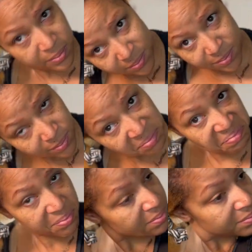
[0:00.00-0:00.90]
that it's
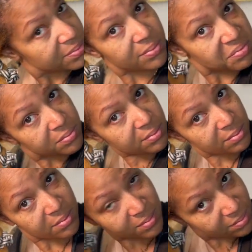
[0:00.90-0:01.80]
parted, I'm gonna add
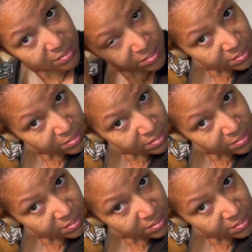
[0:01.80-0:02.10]
some braiding